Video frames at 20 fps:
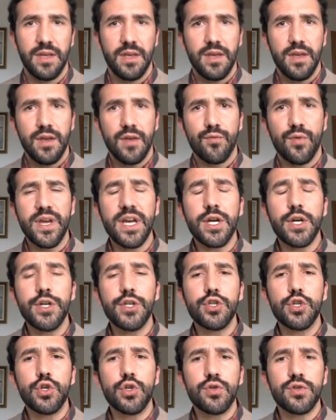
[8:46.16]
If we are going
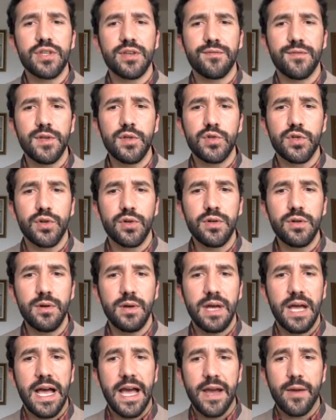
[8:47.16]
to use the future,
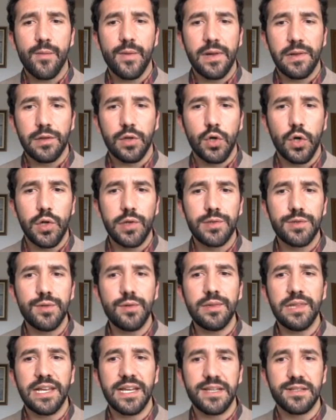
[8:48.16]
I will call you
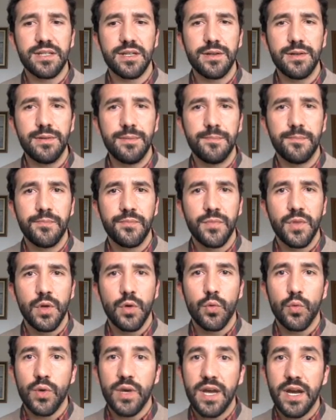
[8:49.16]
later,
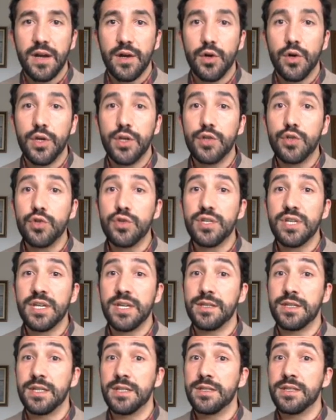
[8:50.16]
we are going to
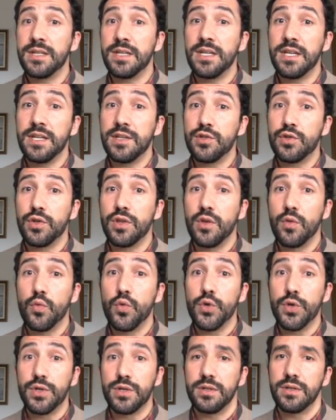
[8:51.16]
change it into the
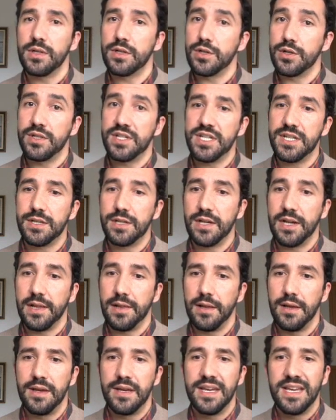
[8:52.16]
would conditional.
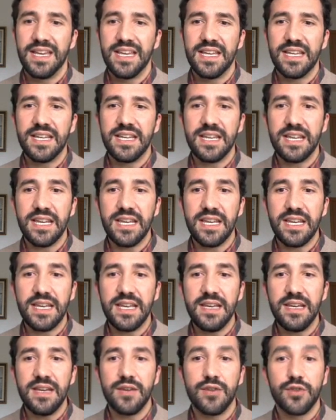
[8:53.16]

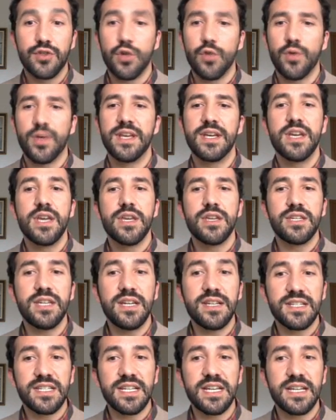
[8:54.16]
She
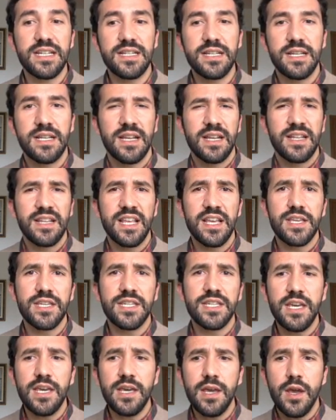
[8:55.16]
said that
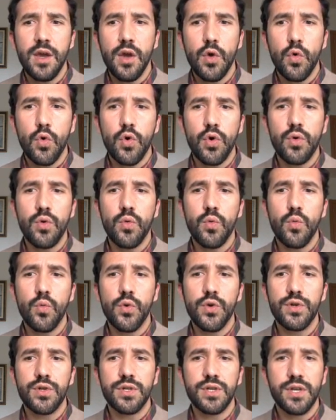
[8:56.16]
she
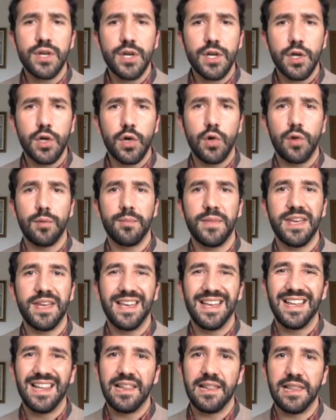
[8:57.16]
would call me
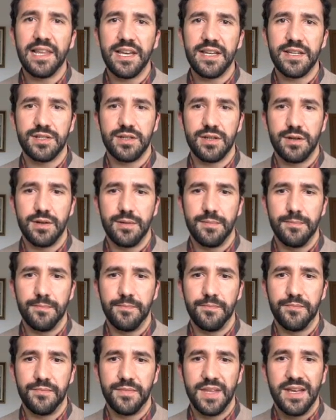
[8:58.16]
later.
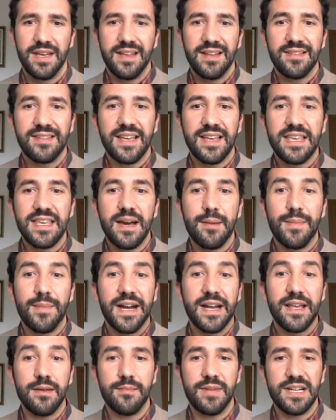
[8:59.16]
Te
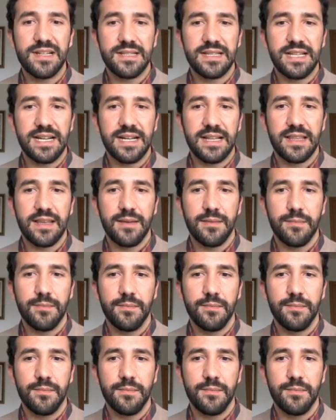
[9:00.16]
llamaré más tarde.